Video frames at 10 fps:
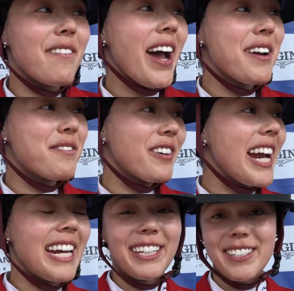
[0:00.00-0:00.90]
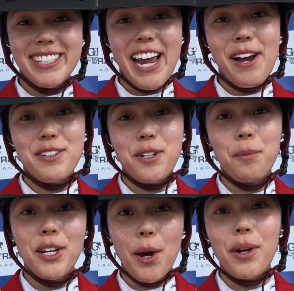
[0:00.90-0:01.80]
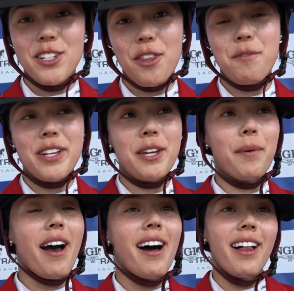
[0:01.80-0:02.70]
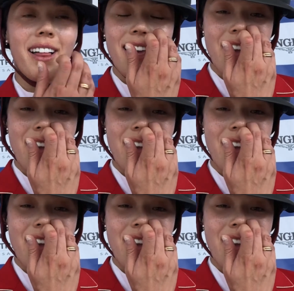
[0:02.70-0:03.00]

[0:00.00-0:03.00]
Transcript: I've had him for 8 years now, so we know each other really well.